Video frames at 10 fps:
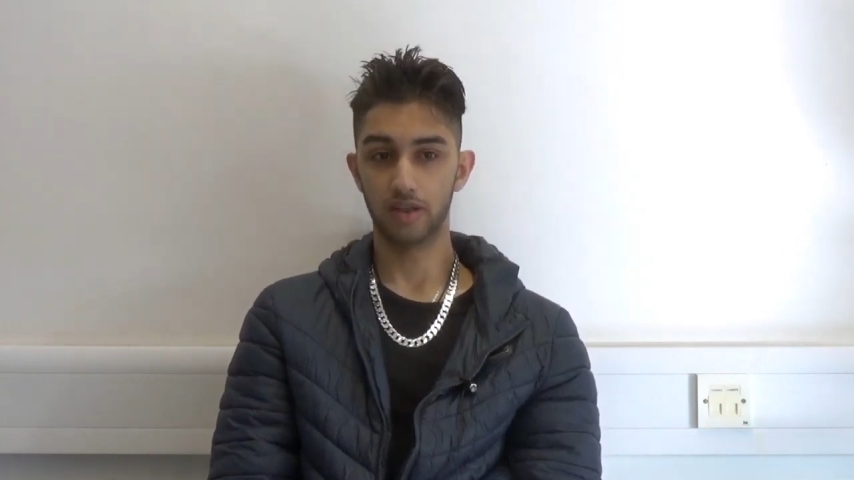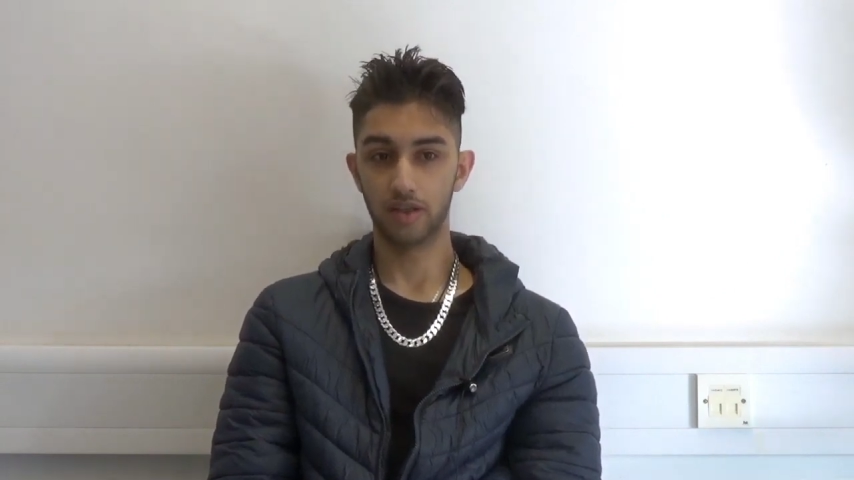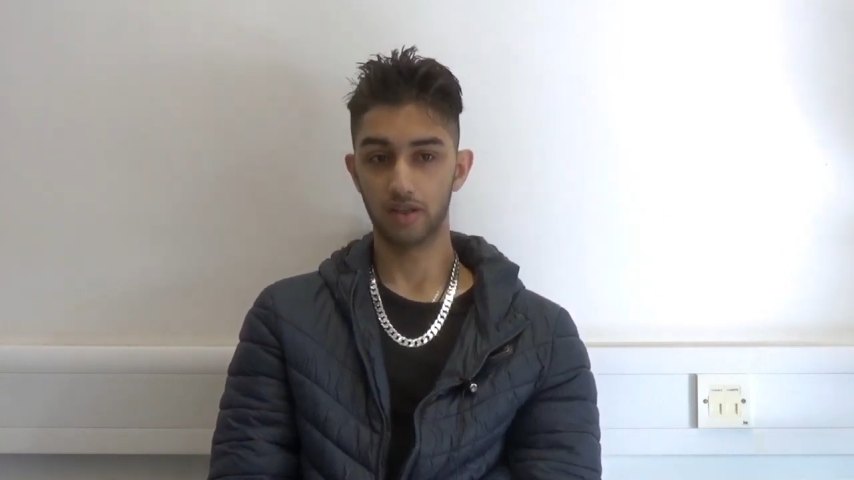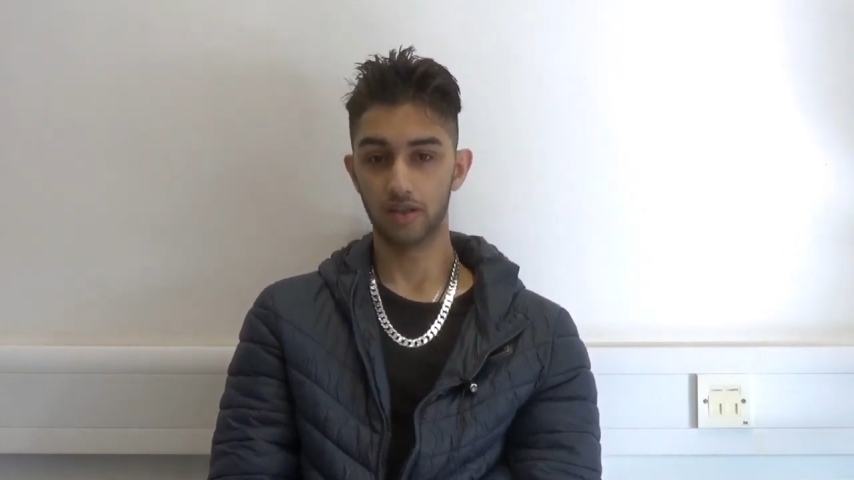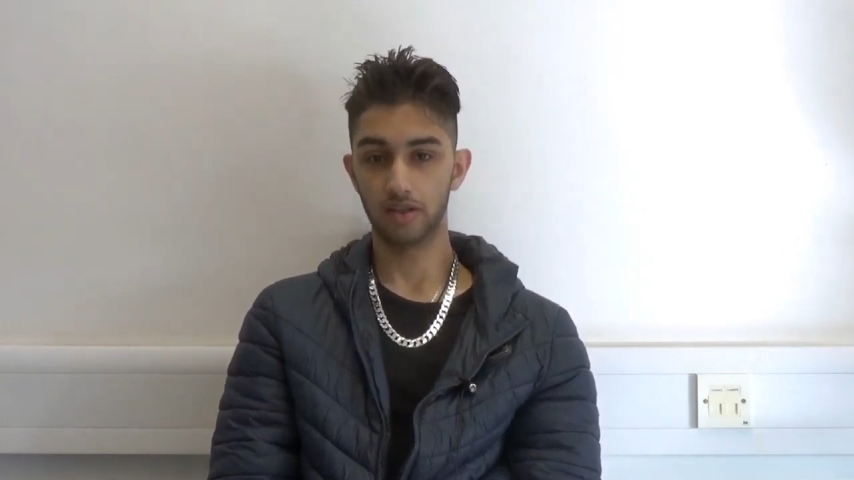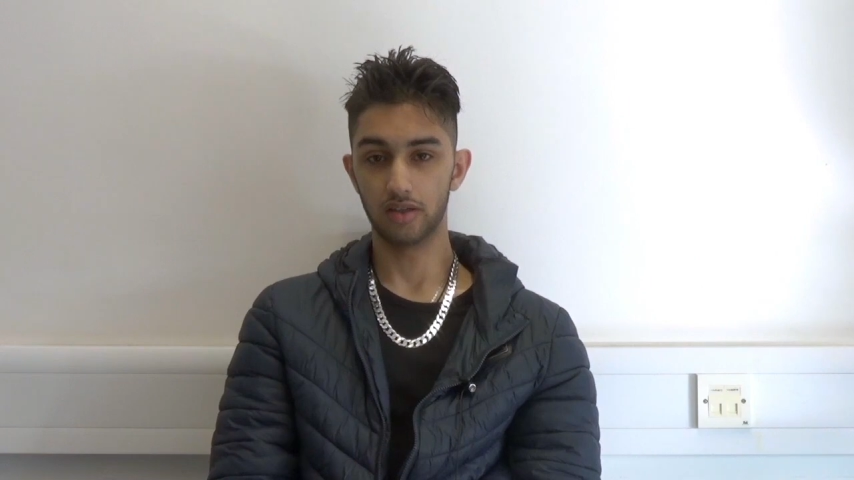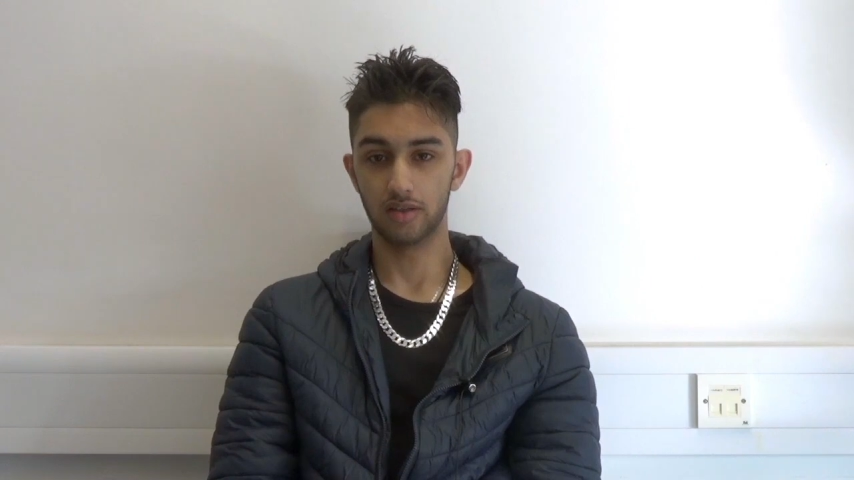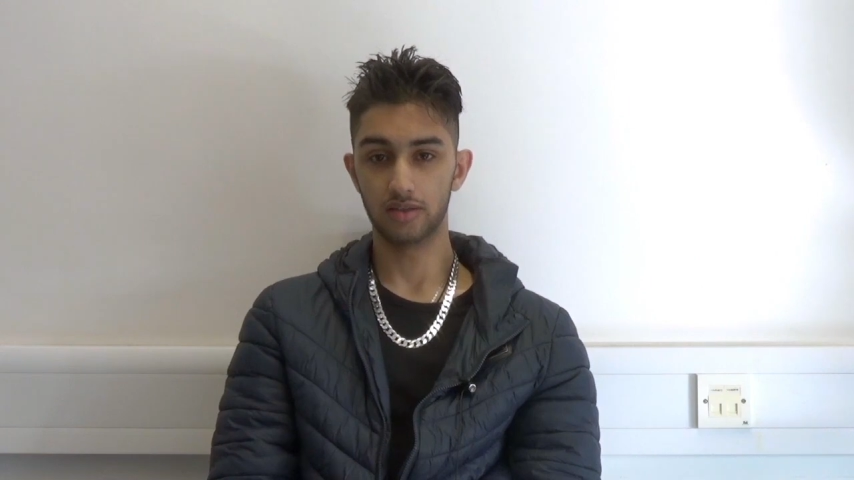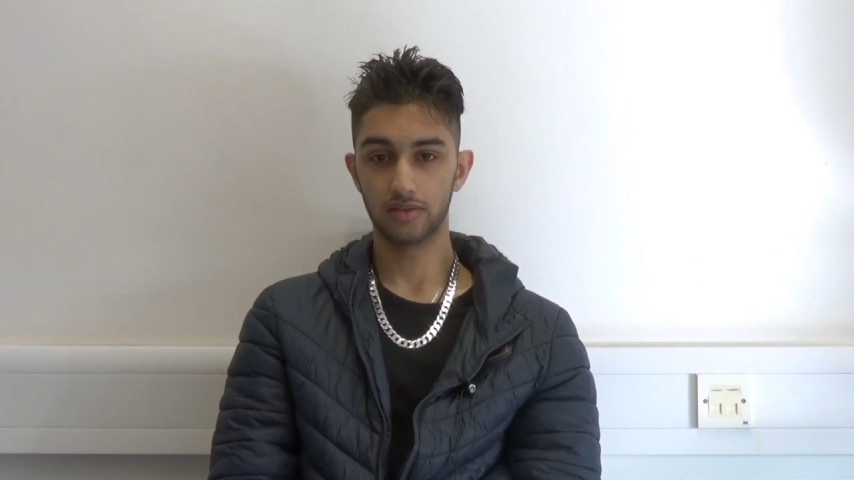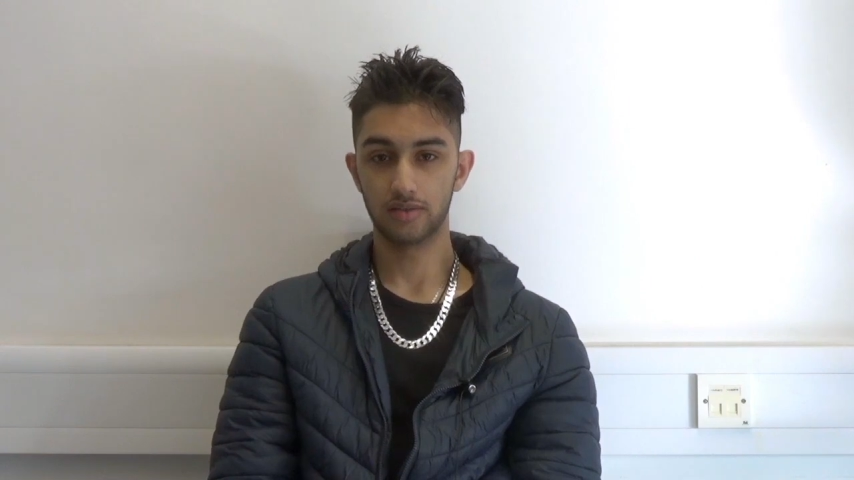a
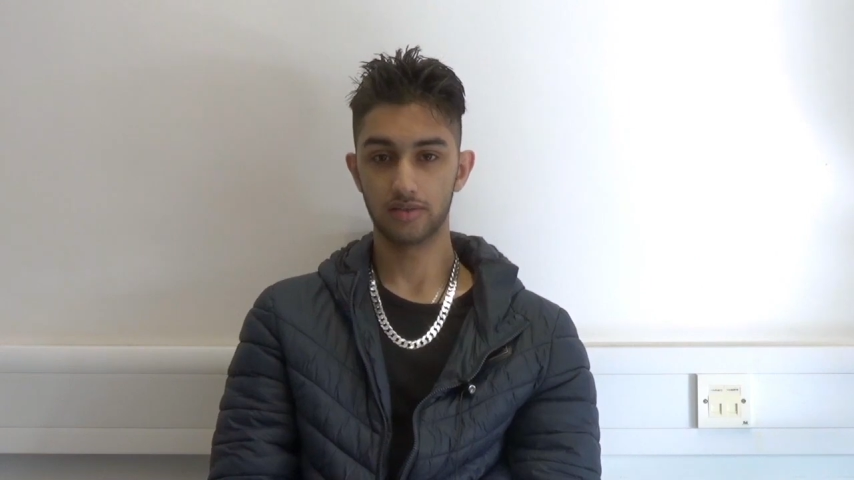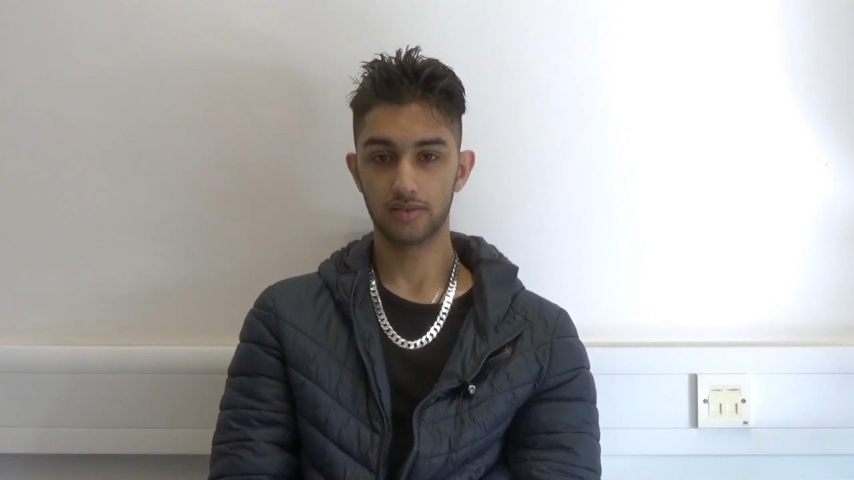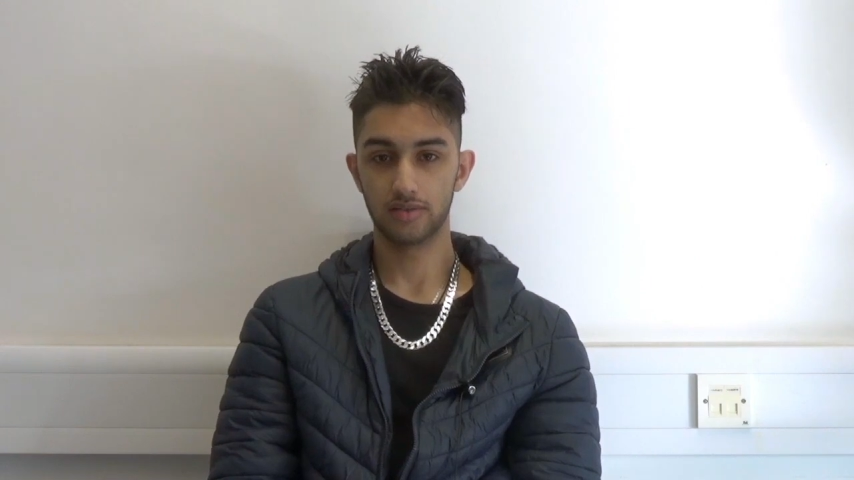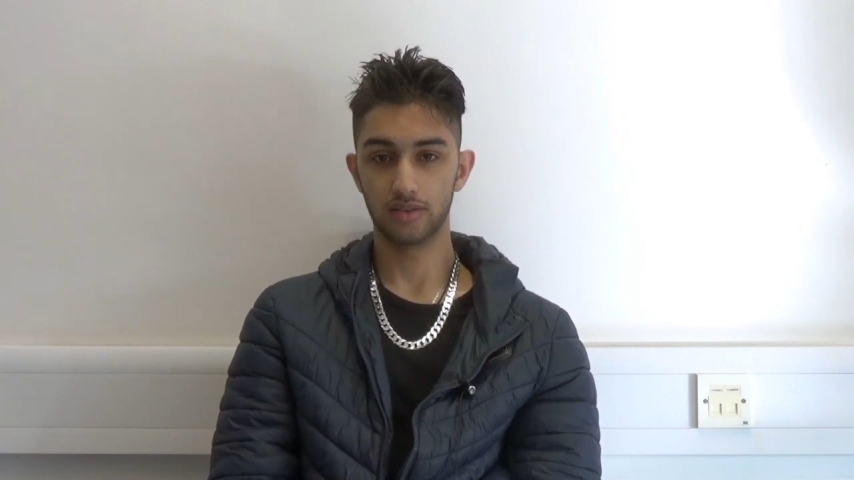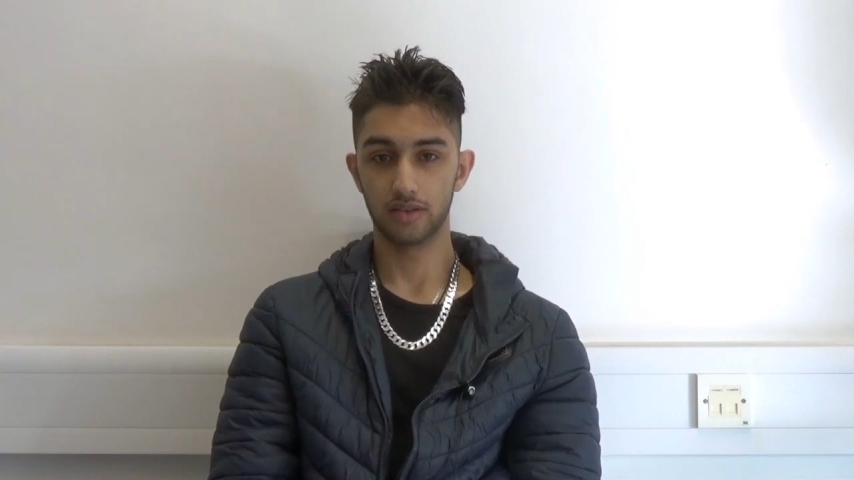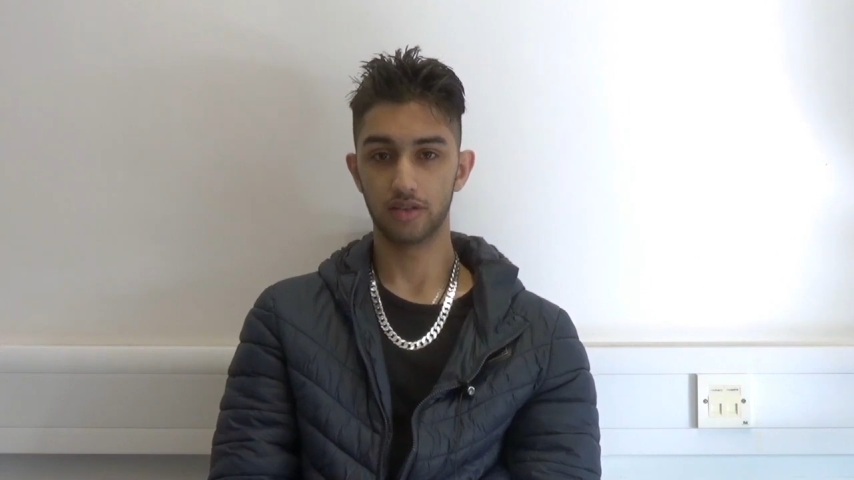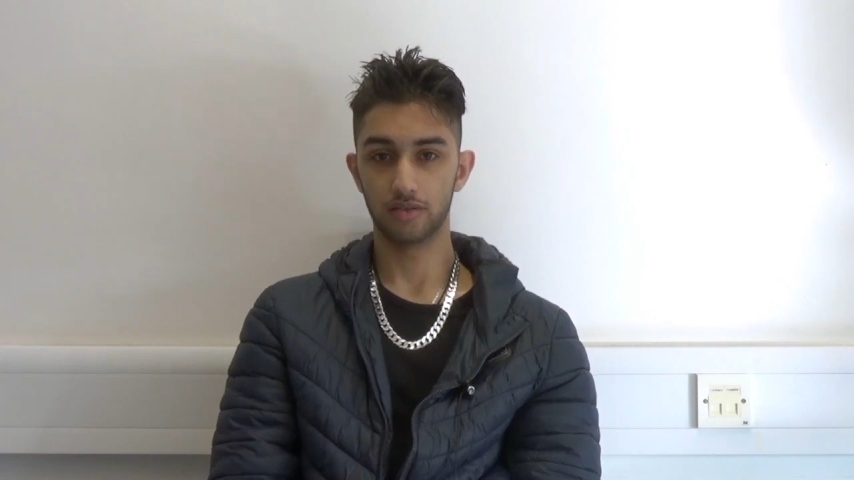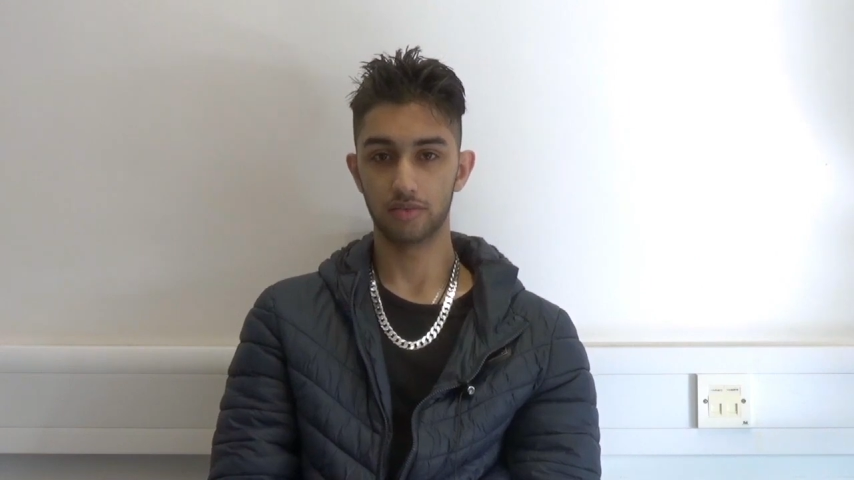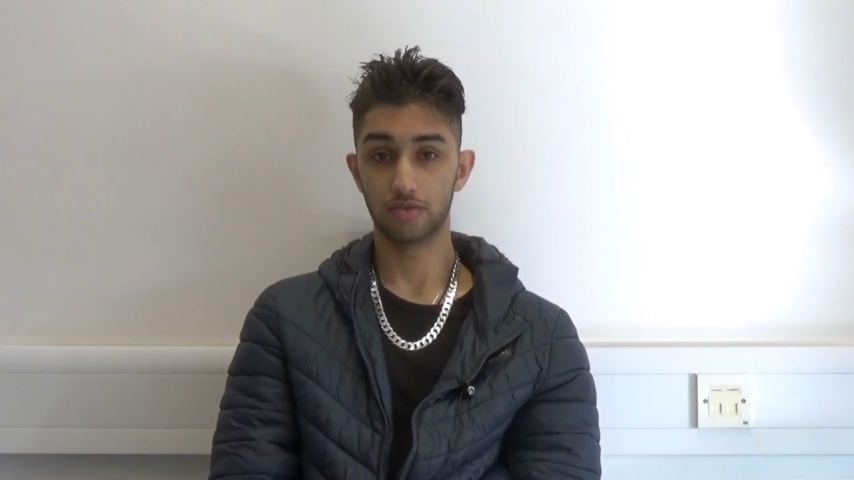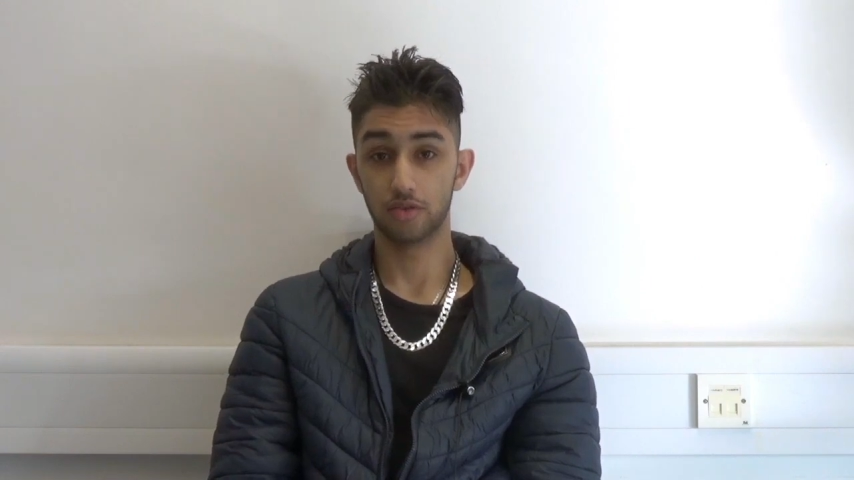
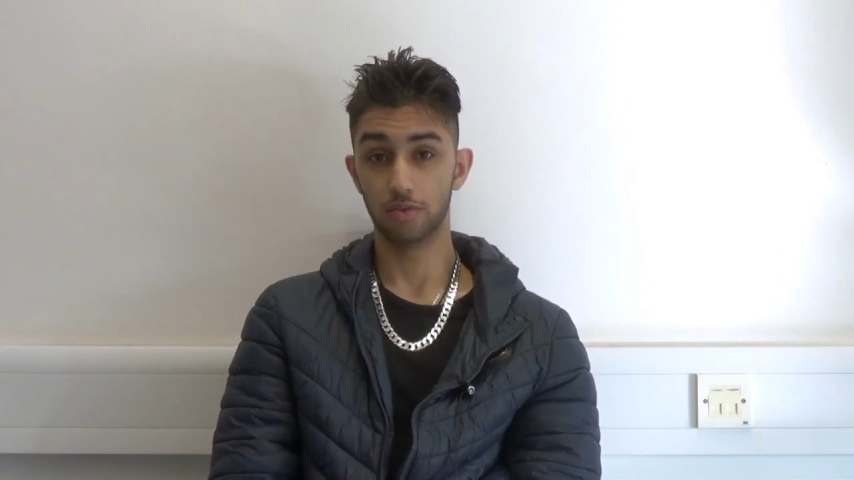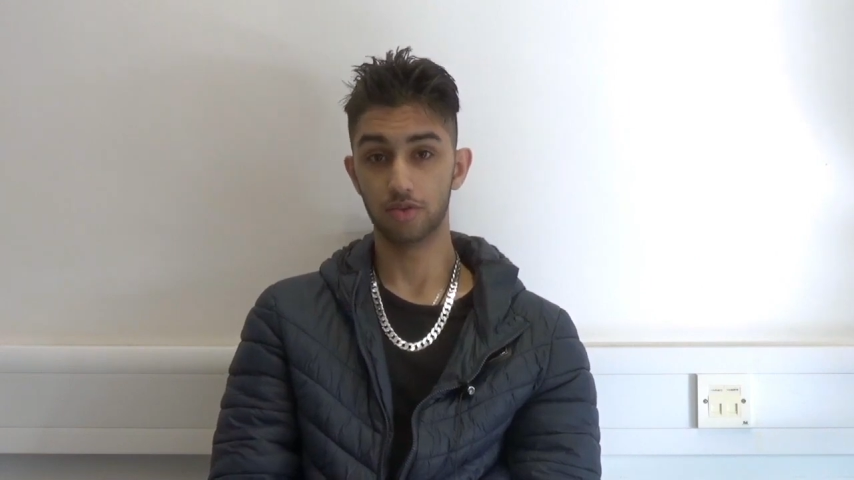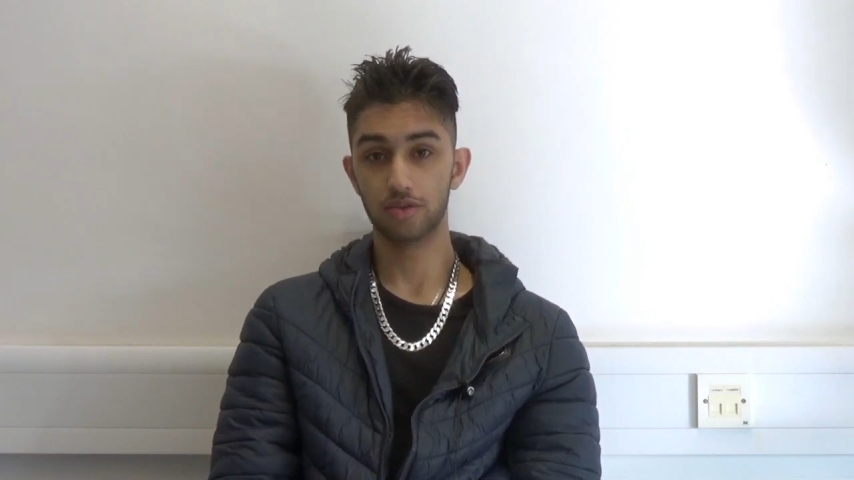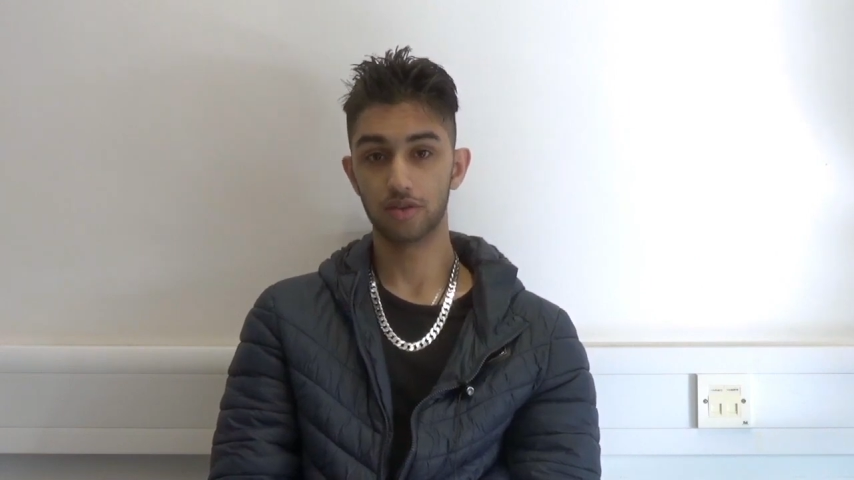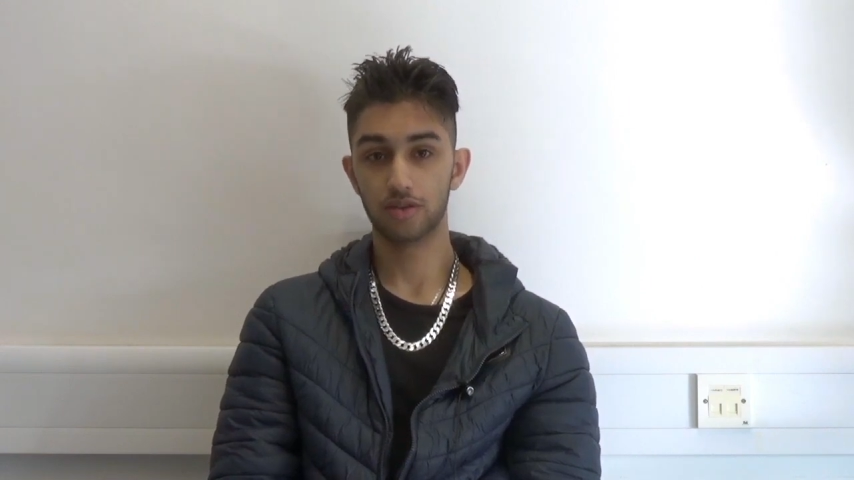trouble.